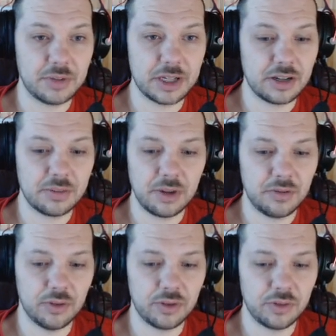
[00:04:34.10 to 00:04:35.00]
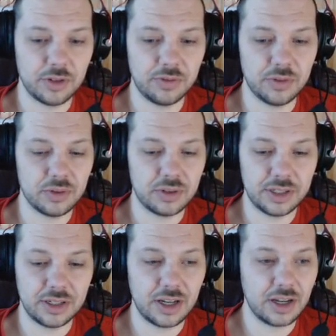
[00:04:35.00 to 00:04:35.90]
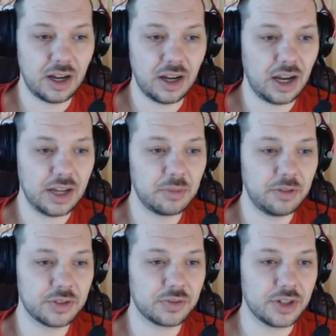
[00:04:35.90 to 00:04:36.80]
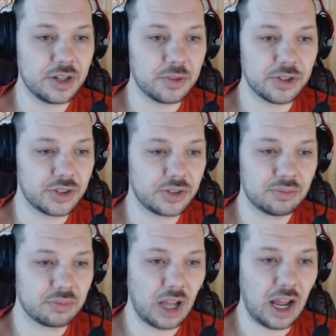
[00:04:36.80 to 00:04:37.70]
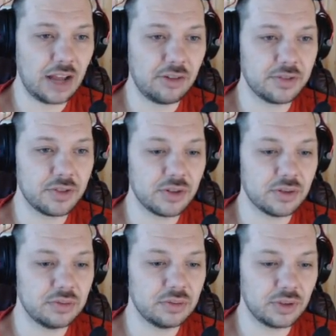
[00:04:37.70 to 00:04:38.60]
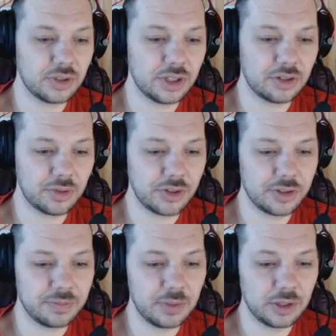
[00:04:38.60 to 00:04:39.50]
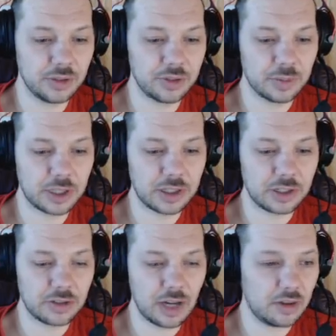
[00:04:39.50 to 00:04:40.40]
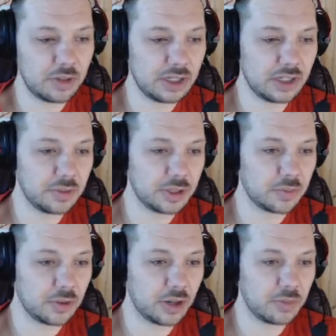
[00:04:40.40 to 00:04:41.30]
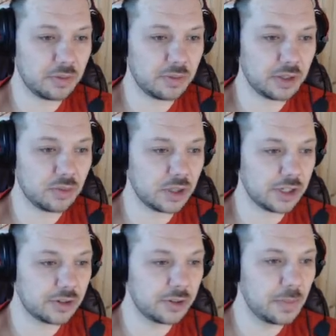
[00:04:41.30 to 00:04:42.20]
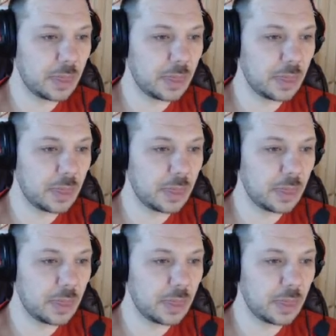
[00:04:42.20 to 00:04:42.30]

I mean, I'm um, 444. Like, I, item levels for him are just... I, I don't even know. Or gear for him. Loot spec. Yeah, we could keep it as prop. Maybe we get a one-hander.